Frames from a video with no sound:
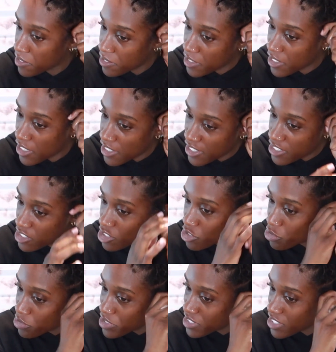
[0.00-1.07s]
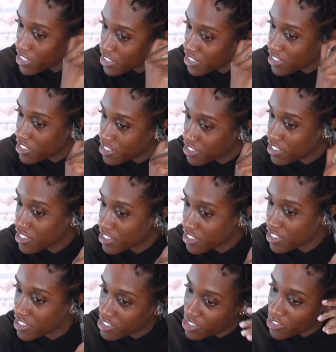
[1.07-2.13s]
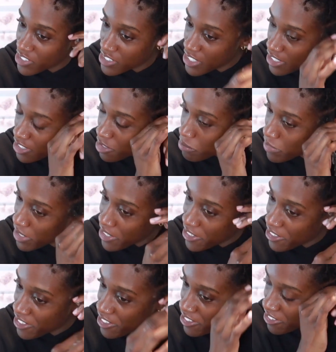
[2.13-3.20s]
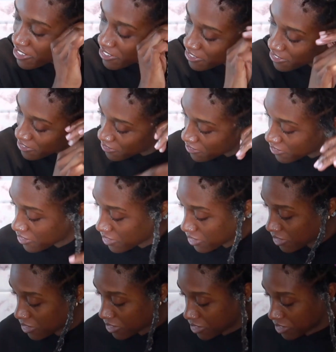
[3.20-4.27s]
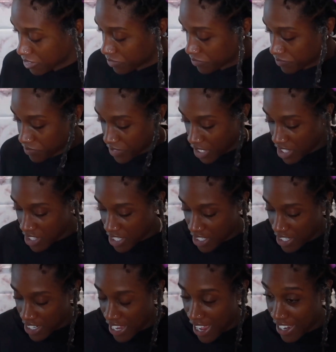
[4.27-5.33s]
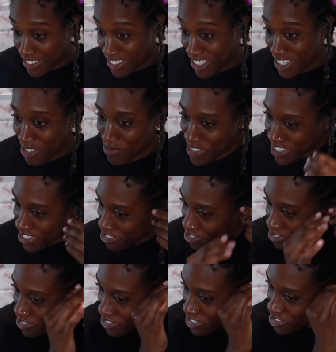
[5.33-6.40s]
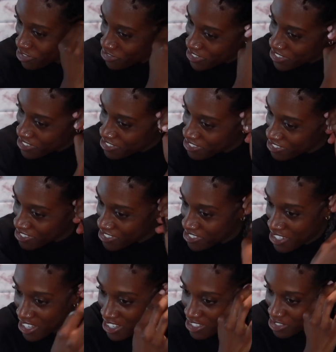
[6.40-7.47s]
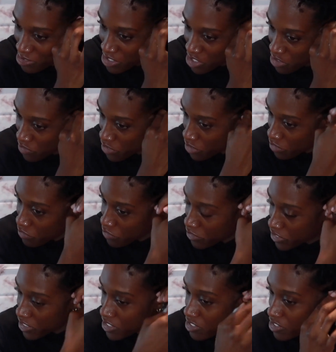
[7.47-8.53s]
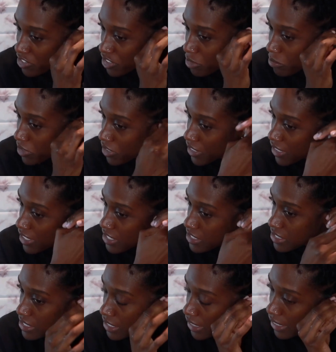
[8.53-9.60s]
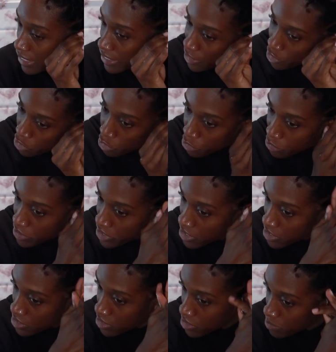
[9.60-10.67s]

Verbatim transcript: and I like squeeze it in so it's like in my hair, and then I act like I'm gonna do a retwist, especially for the front, so it could be nice and crisp.